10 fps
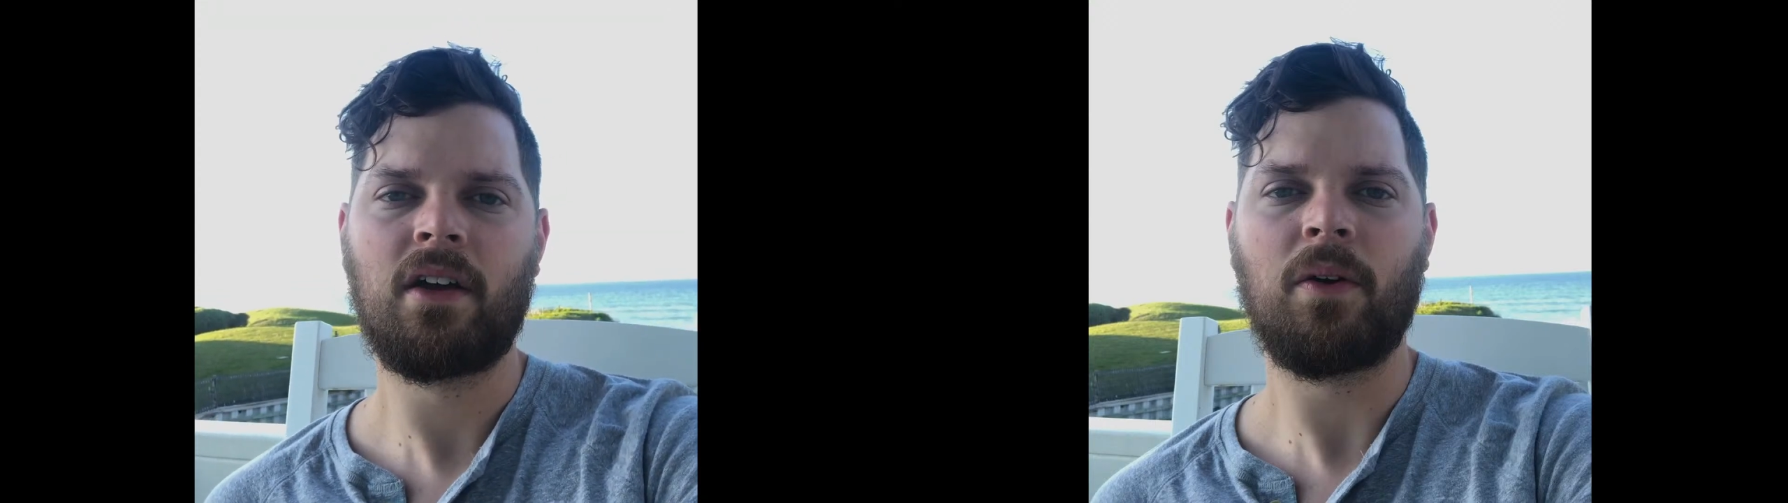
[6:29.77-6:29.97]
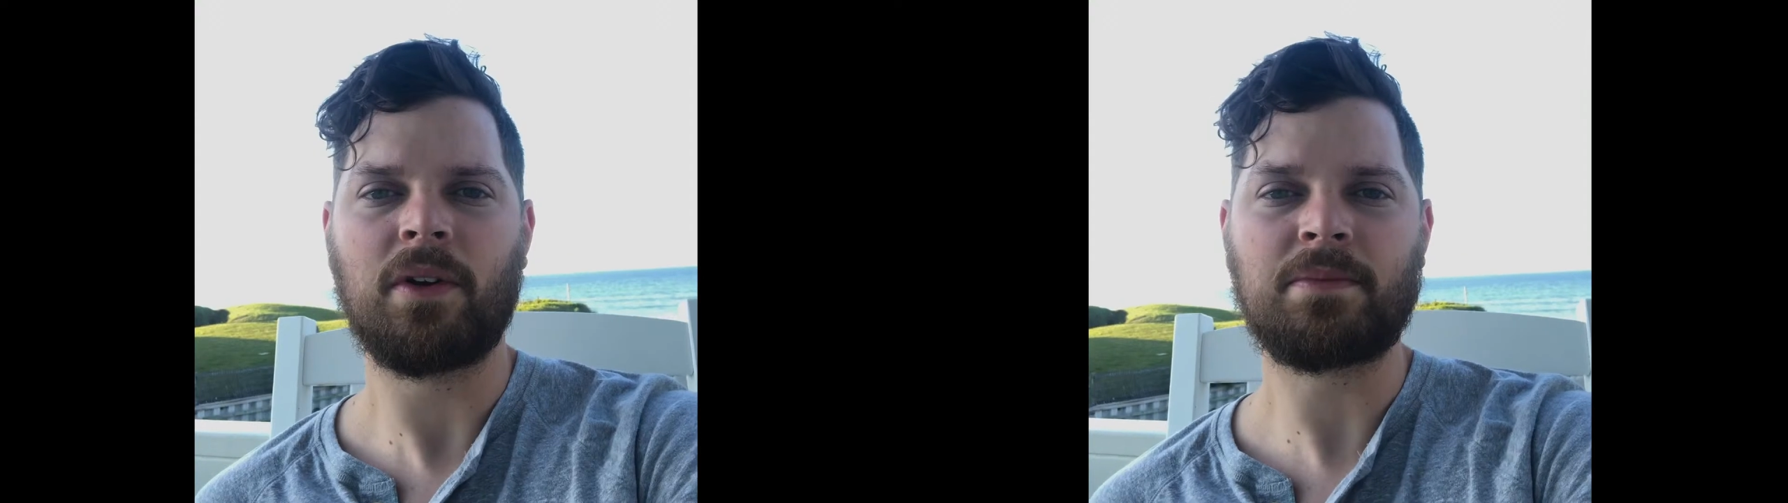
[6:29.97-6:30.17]

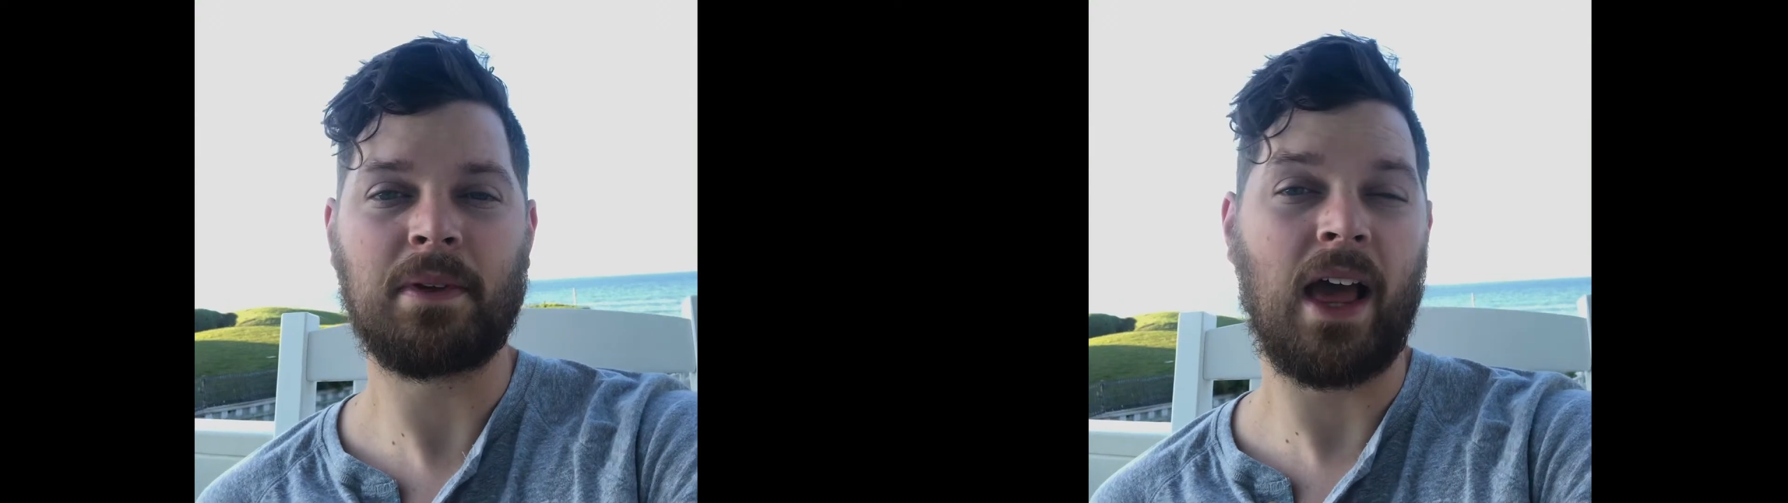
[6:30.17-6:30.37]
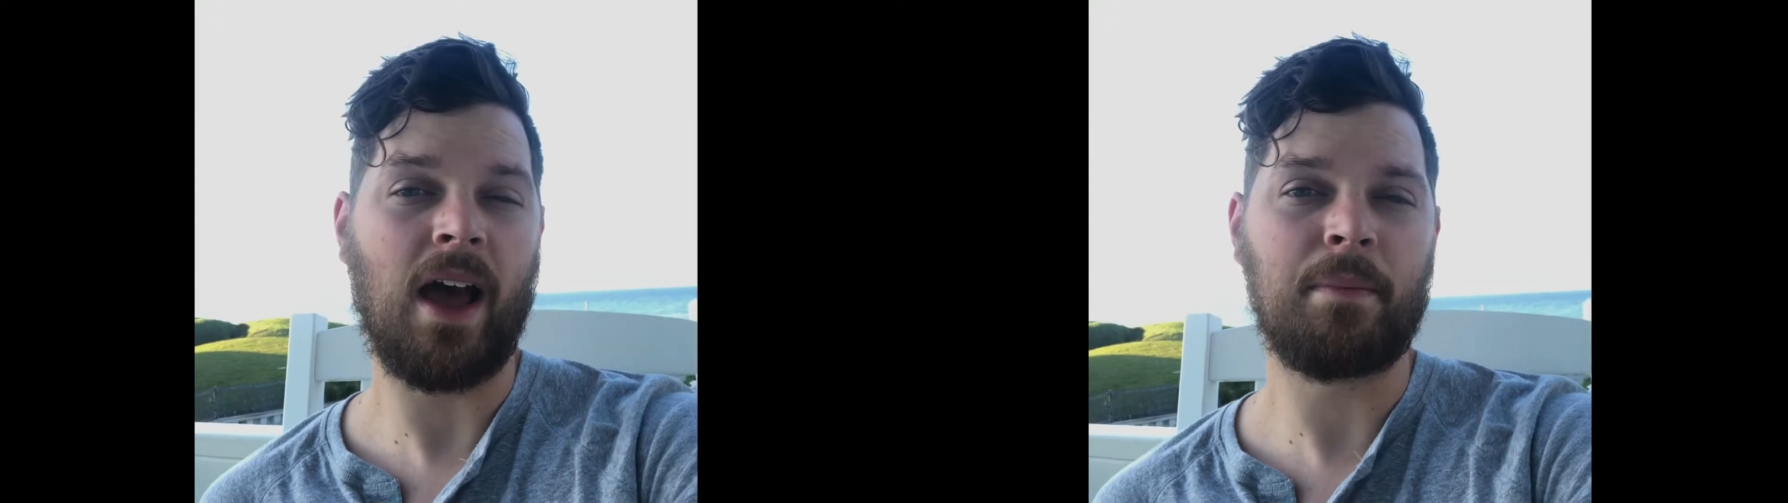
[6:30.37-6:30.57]
what's
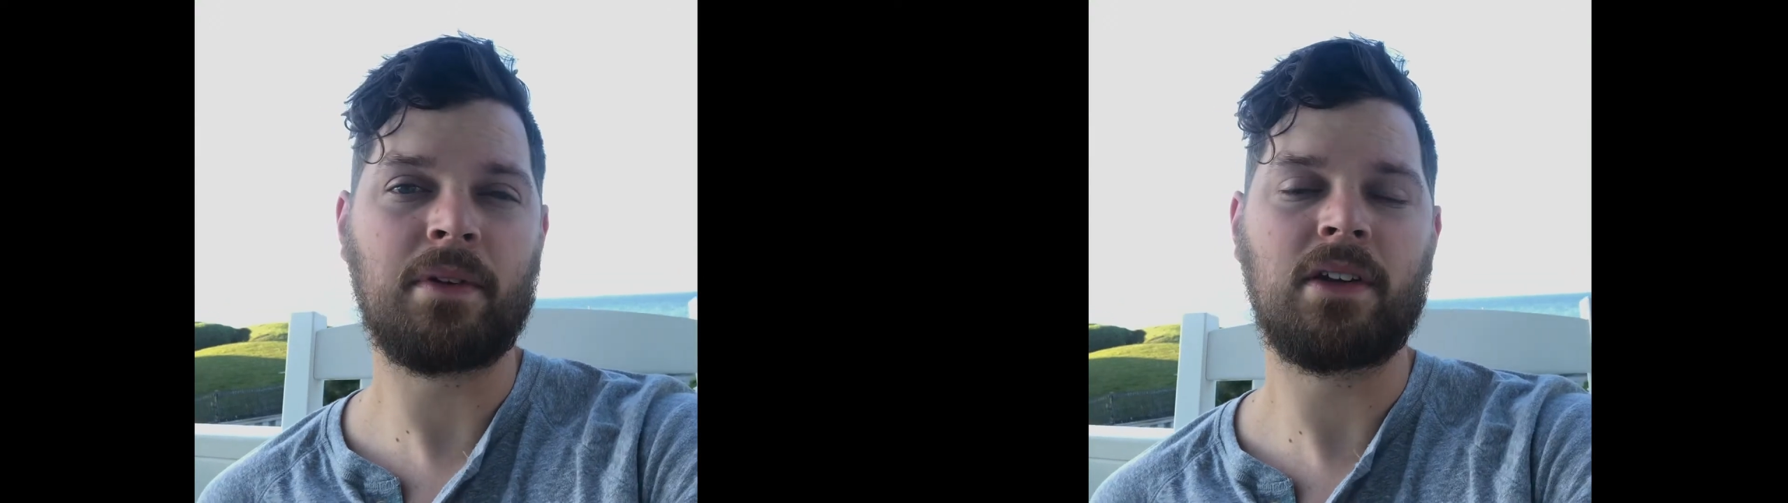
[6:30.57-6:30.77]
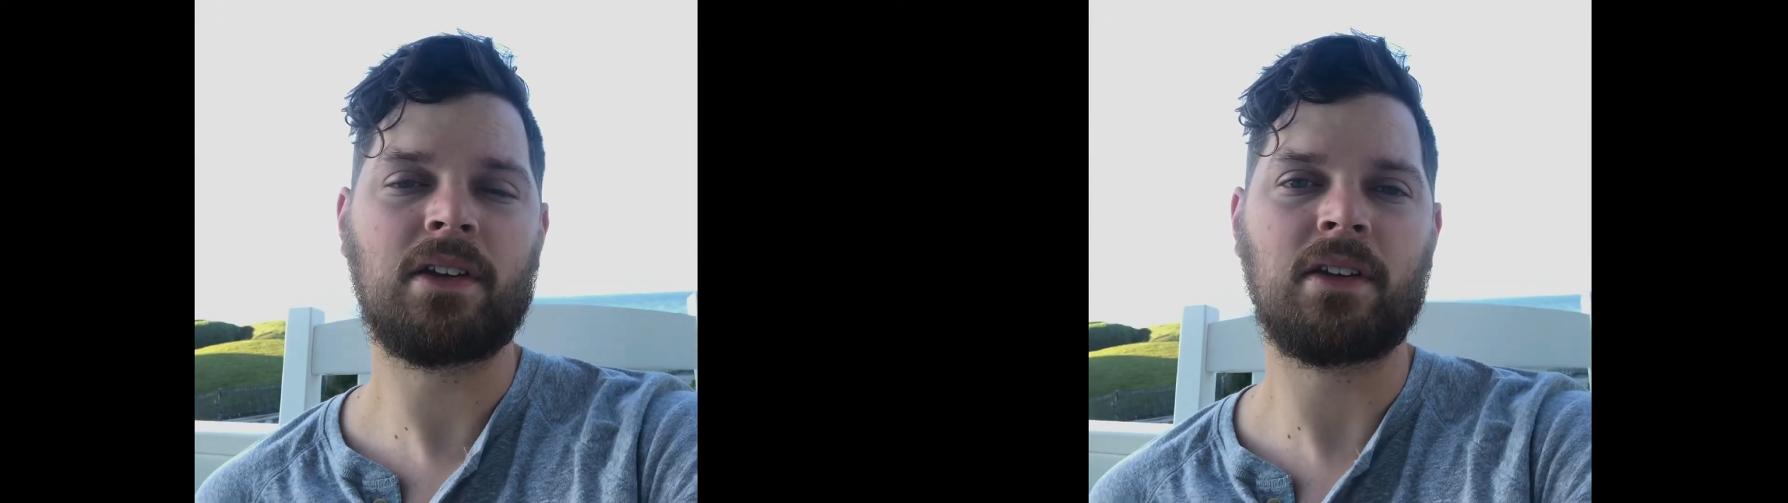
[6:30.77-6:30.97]
been
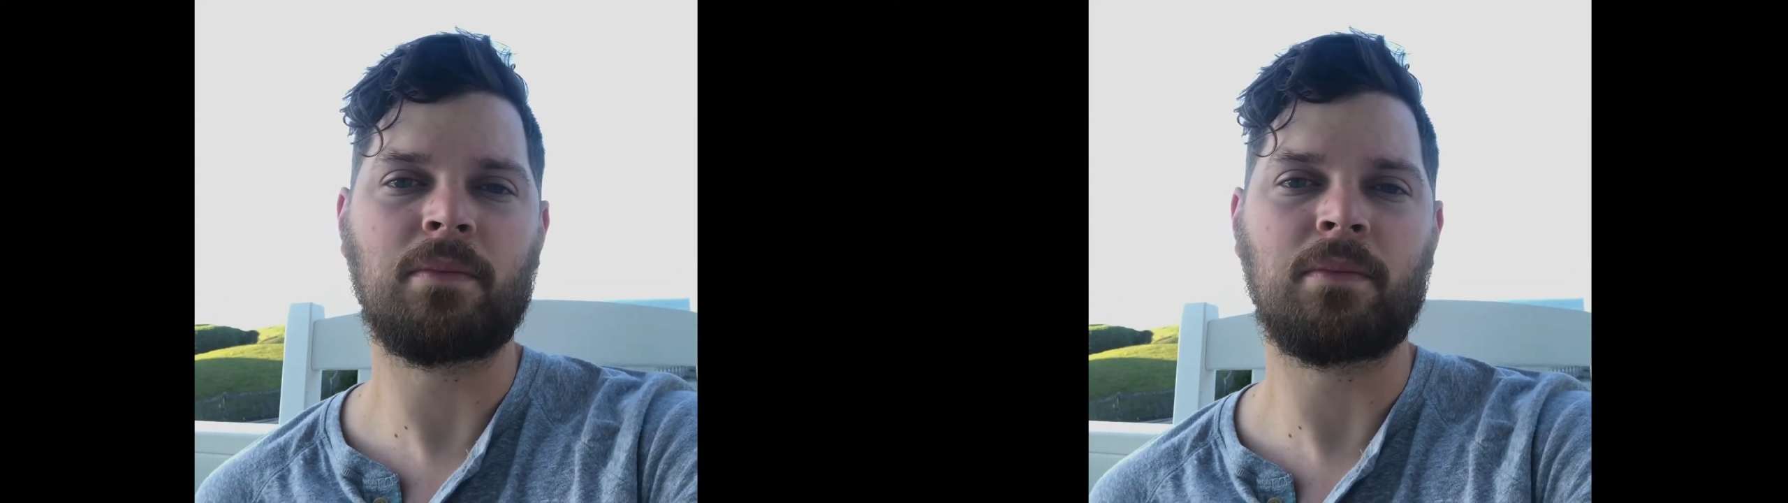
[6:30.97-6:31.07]
happening,